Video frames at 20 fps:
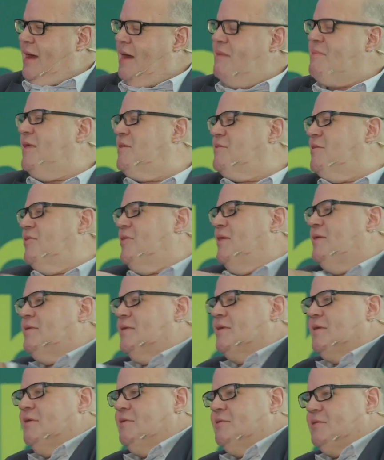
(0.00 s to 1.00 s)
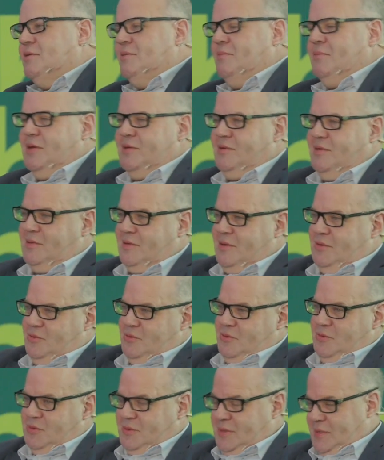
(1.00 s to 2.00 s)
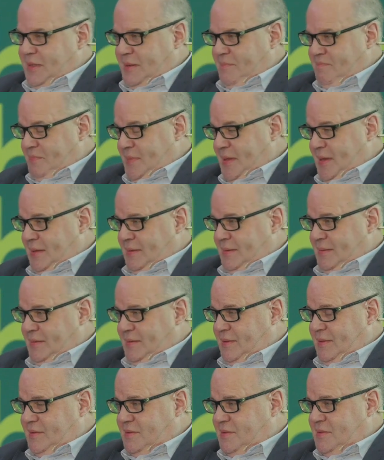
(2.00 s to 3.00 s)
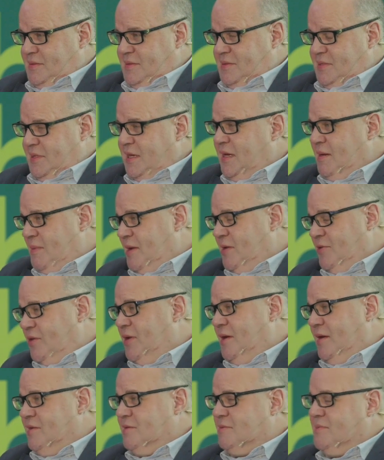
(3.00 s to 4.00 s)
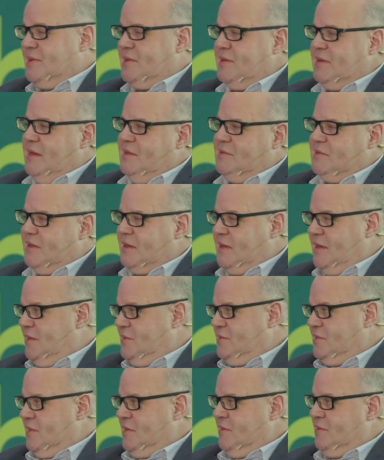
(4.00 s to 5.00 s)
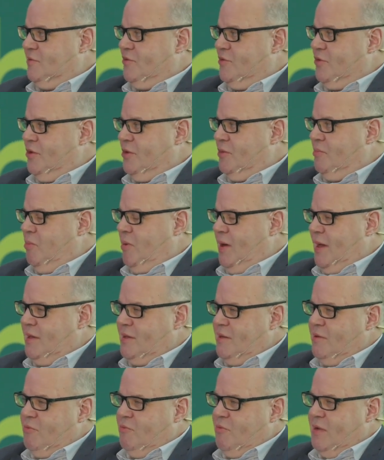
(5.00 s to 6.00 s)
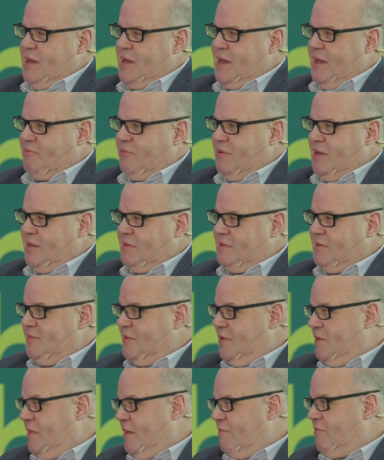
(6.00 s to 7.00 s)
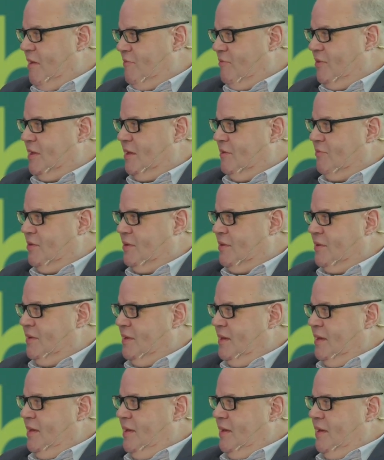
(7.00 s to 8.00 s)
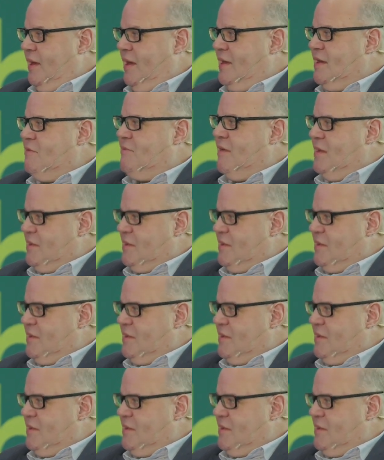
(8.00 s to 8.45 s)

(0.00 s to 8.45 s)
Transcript: there's a thing that goes on which is called, in the term in journalism is a cuttings job, where you read every interview they've ever given and you